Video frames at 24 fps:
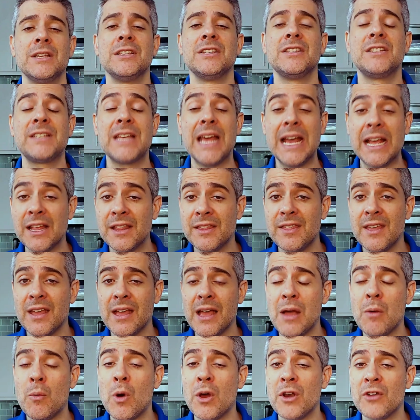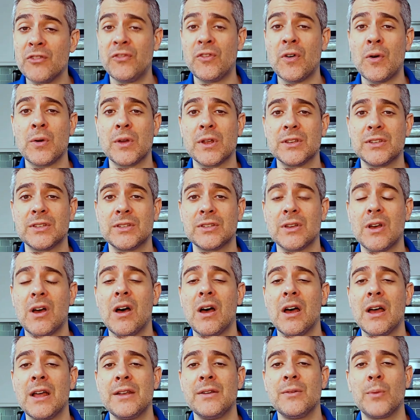Second thing I wanna focus
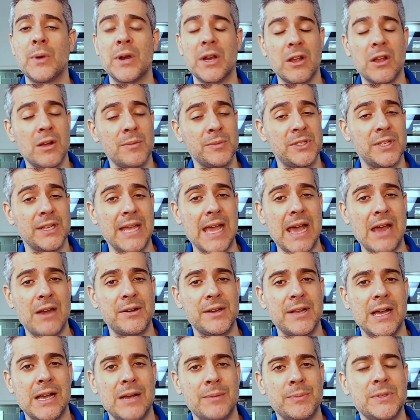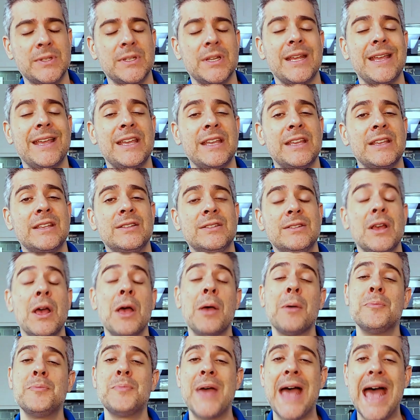on when it comes to countertops is
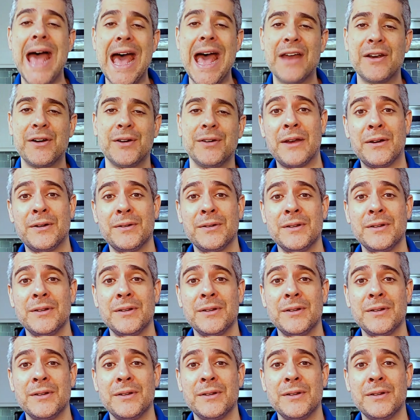pattern.